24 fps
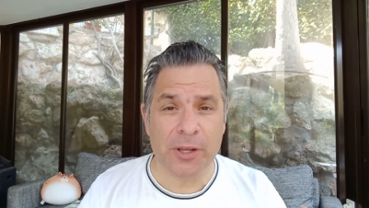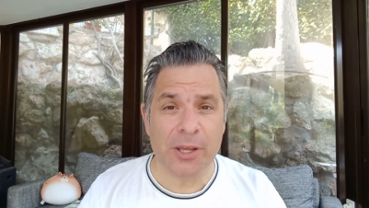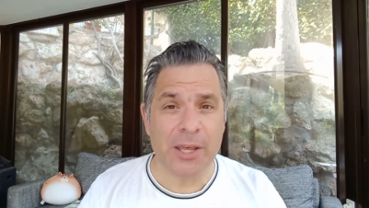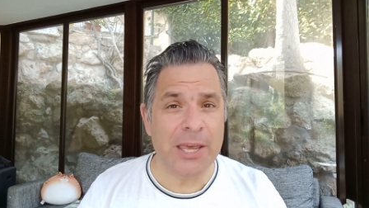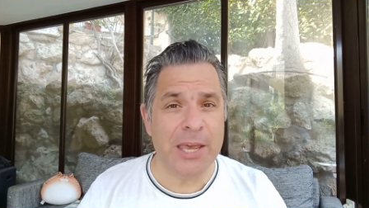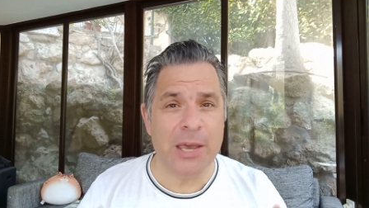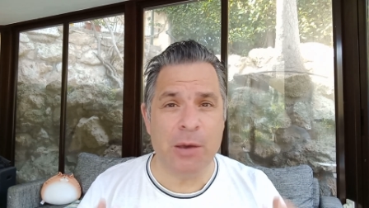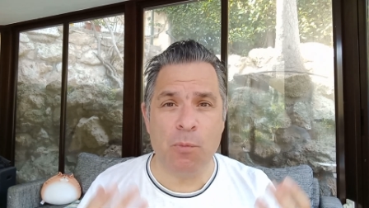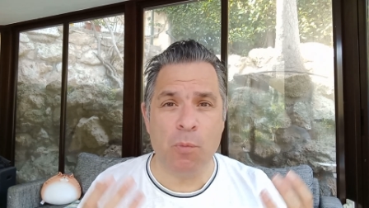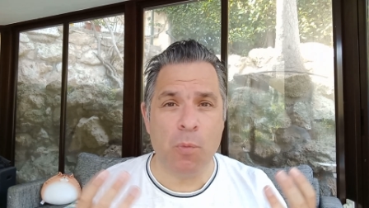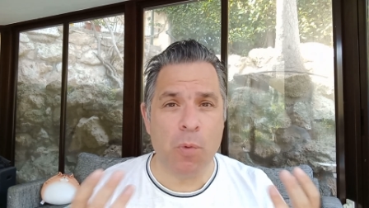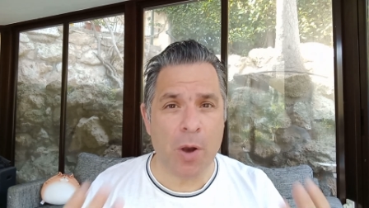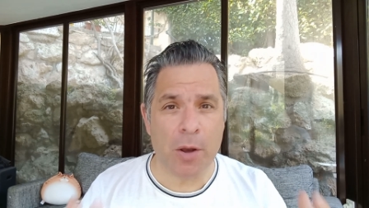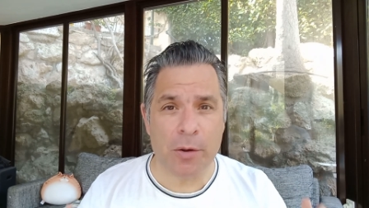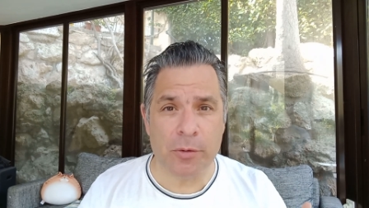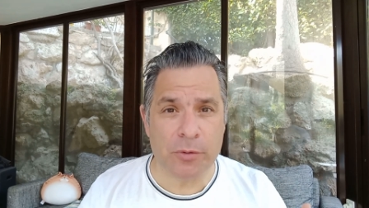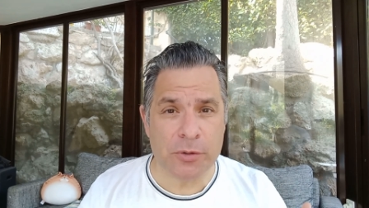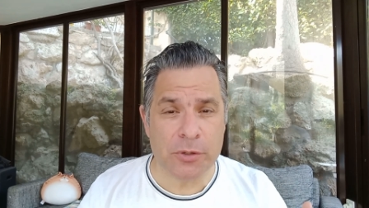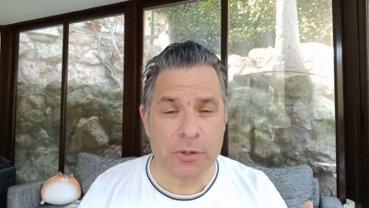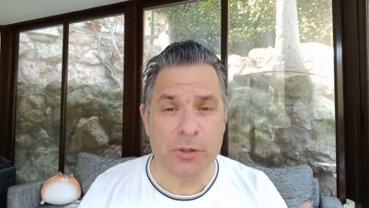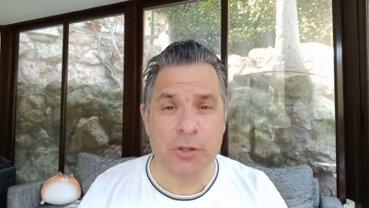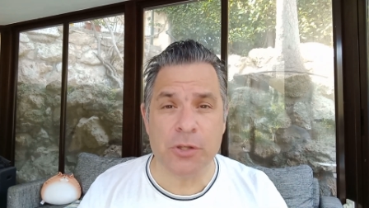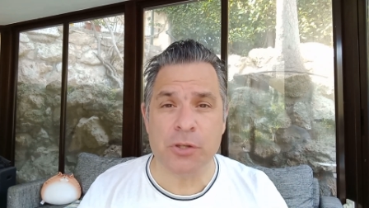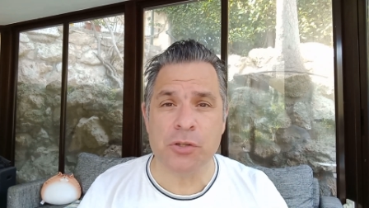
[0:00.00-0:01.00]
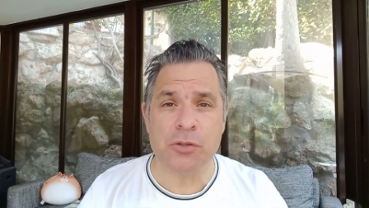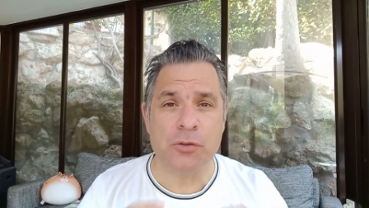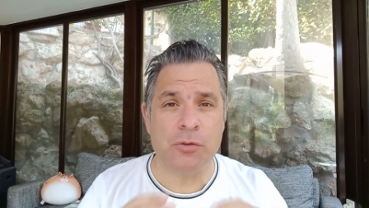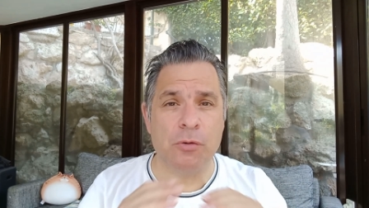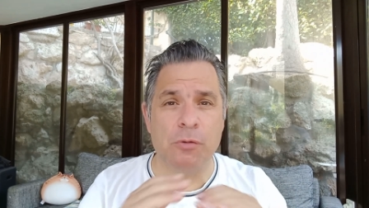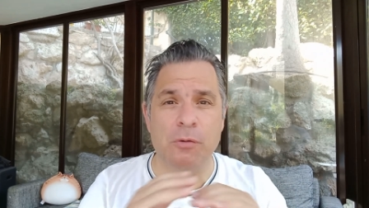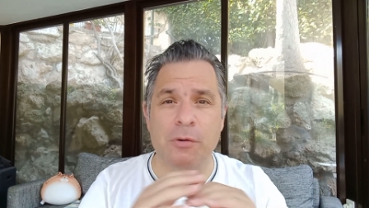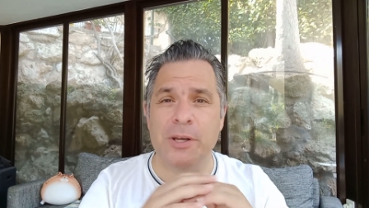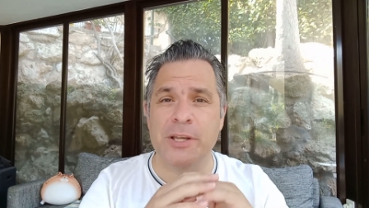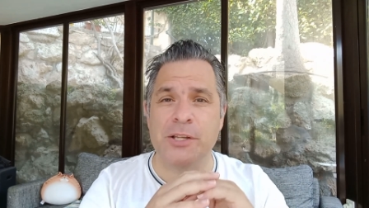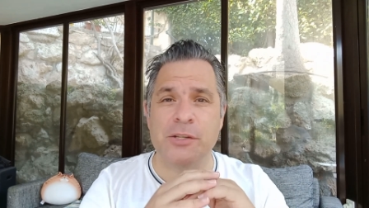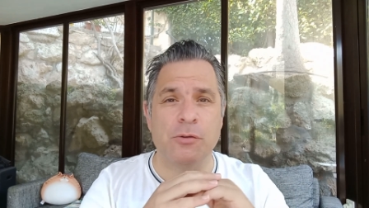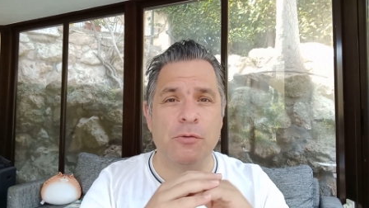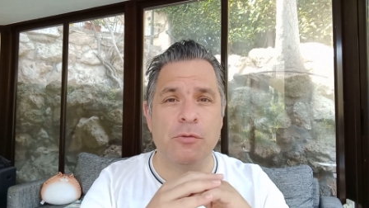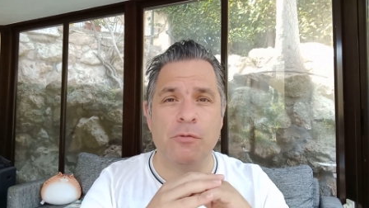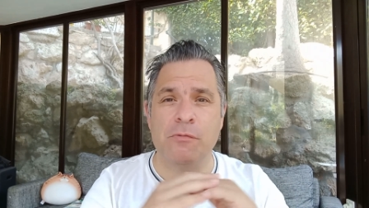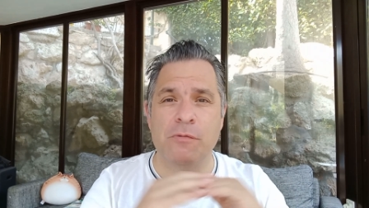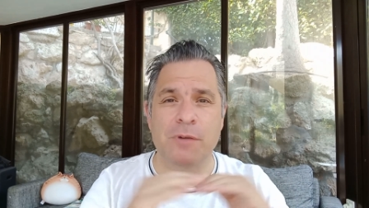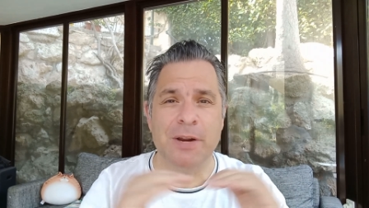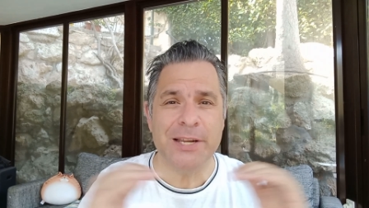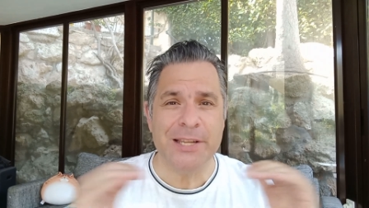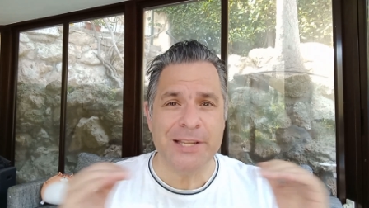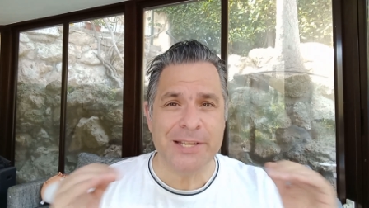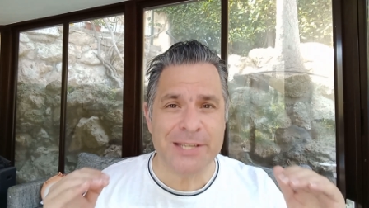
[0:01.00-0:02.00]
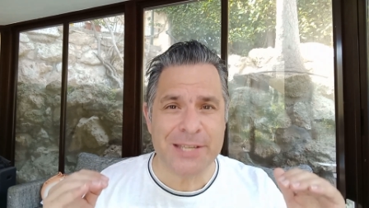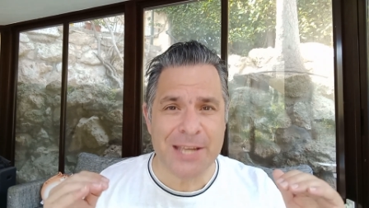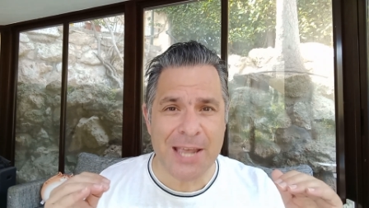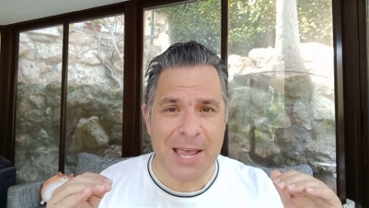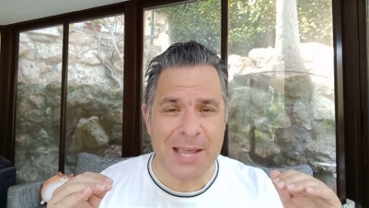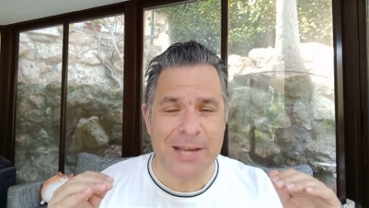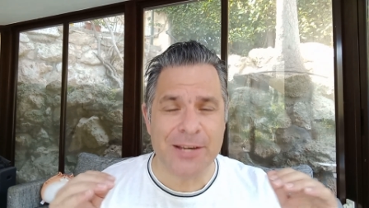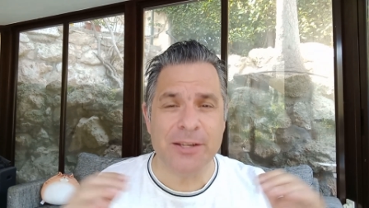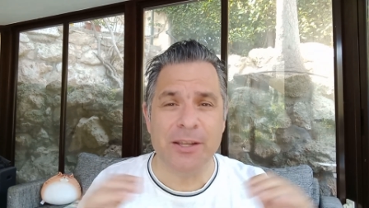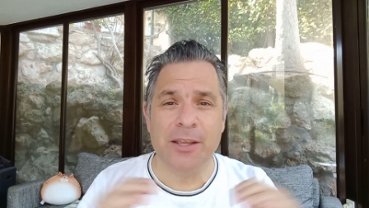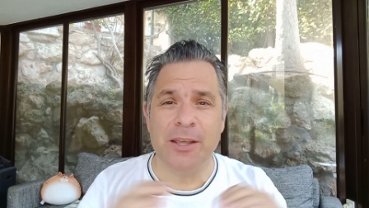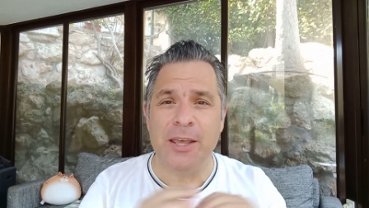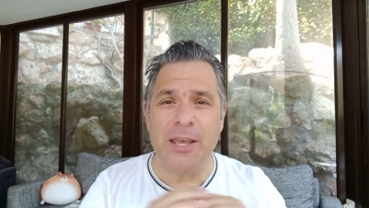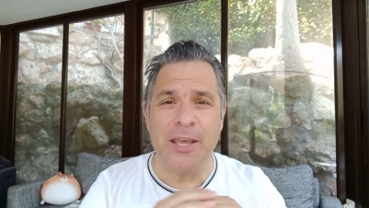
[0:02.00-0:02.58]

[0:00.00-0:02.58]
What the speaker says: It won't. The store is already dead.